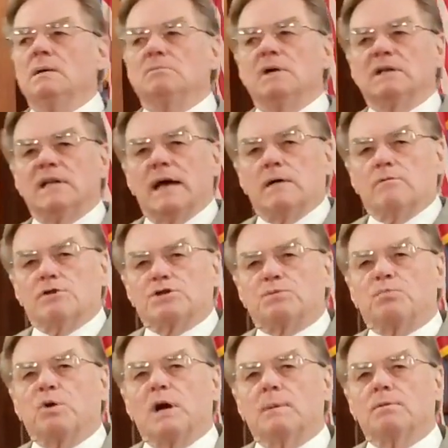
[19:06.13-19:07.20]
But that was
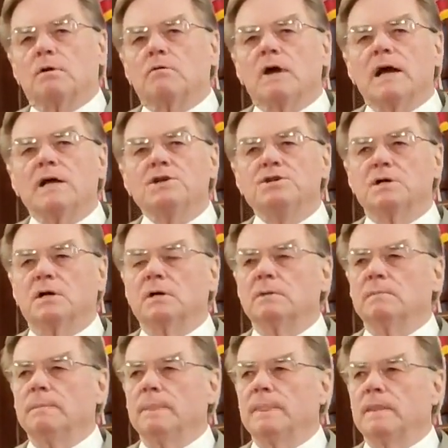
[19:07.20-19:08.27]

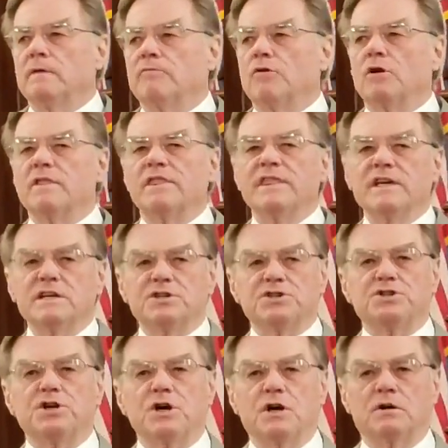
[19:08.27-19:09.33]
preparation for
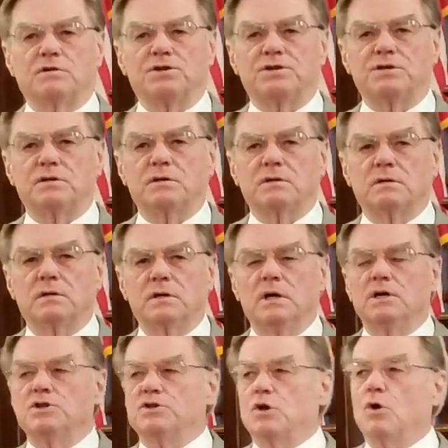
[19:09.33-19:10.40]
this church.
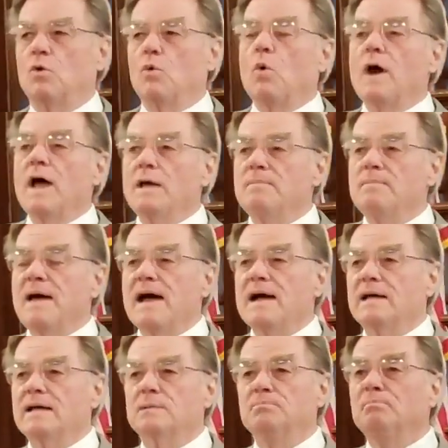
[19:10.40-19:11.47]
So way
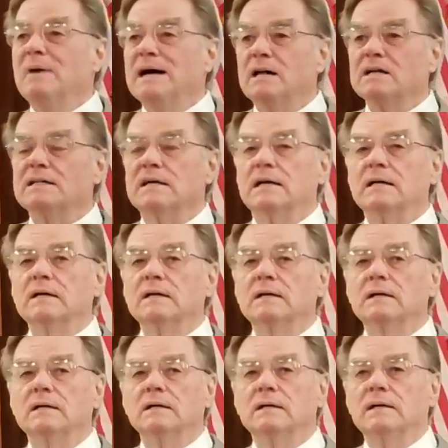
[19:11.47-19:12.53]
back in Belton
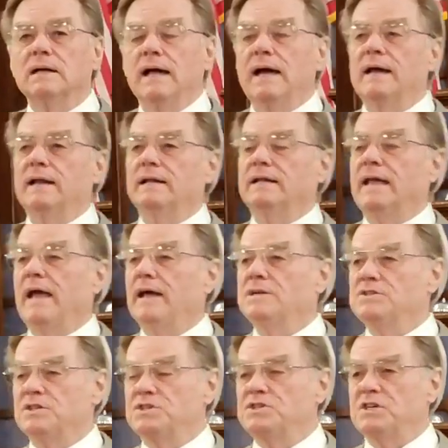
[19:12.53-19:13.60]
and in
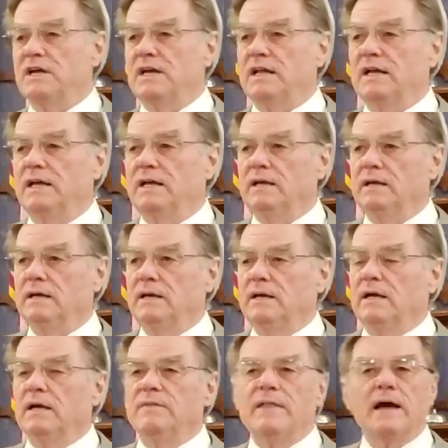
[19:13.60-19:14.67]
Kansas City,
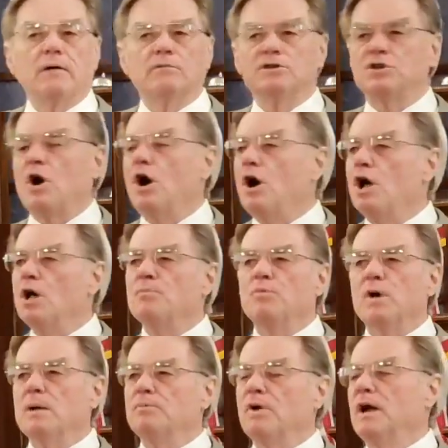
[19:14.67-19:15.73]
that was all
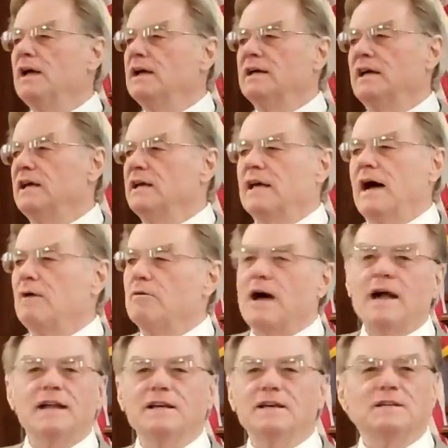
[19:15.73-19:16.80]
preparation.
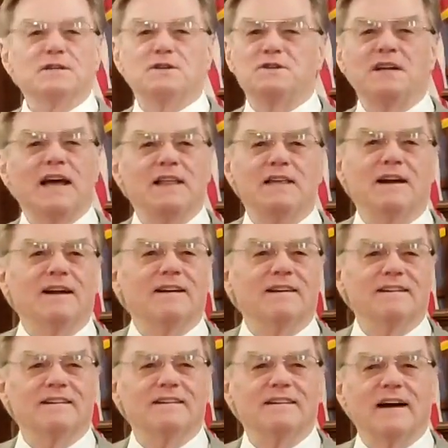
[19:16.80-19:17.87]
I didn't get to stay
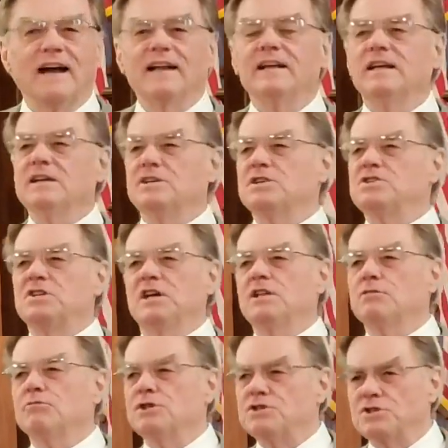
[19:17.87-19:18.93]
there. I didn't get to see
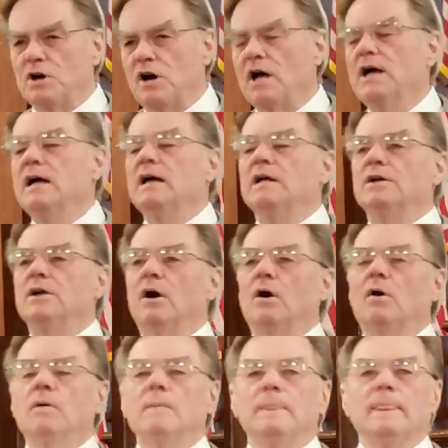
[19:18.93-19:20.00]
the result.
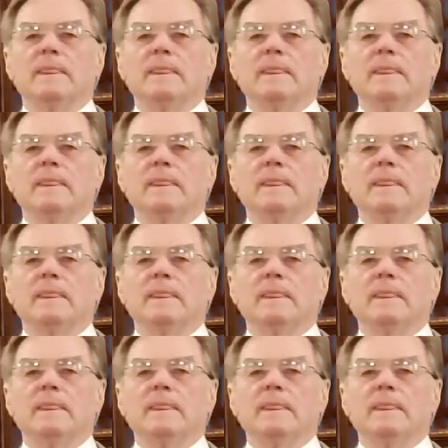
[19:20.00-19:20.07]
No.